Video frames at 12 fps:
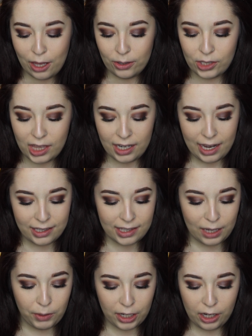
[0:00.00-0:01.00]
So the next
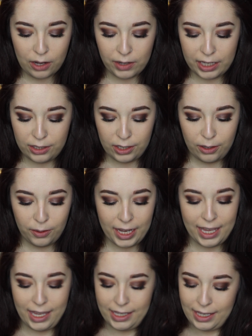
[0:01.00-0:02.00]
thing we're gonna go into
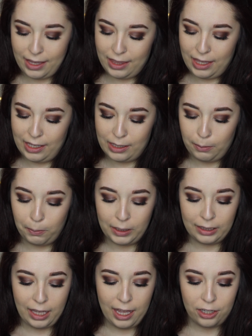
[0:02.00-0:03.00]
is this
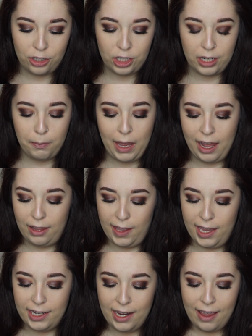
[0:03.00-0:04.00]
blush
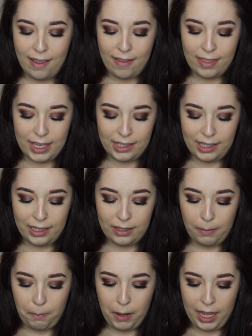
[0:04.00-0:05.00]
palette. This is
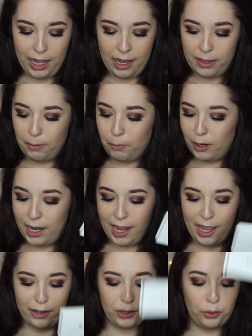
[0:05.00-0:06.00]
by the
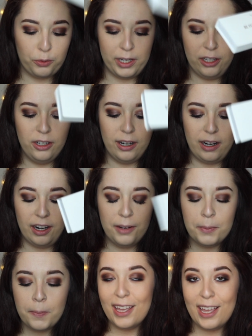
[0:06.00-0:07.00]
brand Real Her.
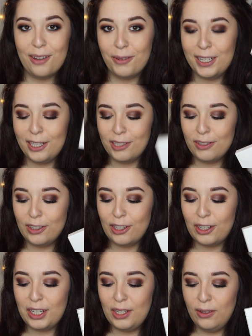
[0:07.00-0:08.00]
It retails for
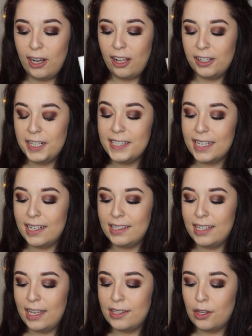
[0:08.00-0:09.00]
$32 and it
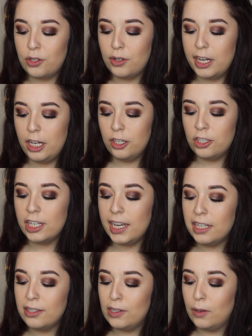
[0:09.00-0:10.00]
says, treat your
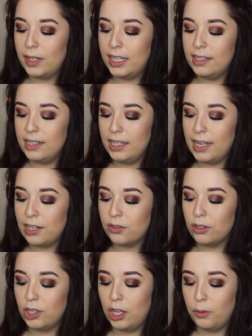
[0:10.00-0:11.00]
cheeks to an instant
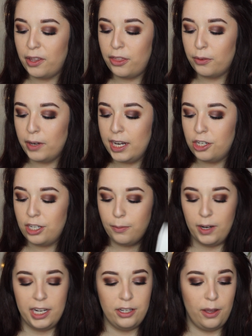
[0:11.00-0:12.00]
natural glow with 3
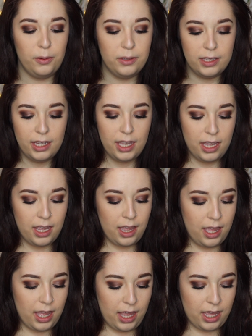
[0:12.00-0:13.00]
shimmery tones.
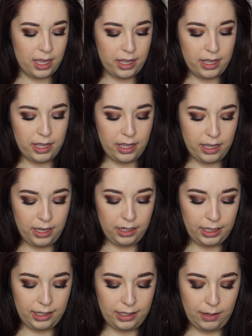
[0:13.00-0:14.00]
And
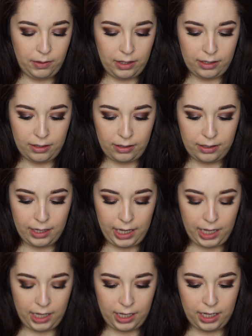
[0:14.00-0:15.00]
let's see what this looks
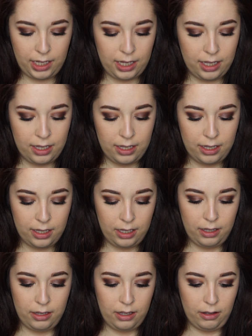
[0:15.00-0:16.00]
like.
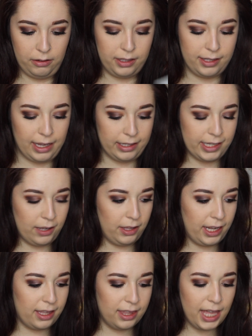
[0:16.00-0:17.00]
Oh, it slides out
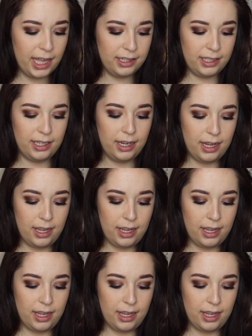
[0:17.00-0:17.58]
like that.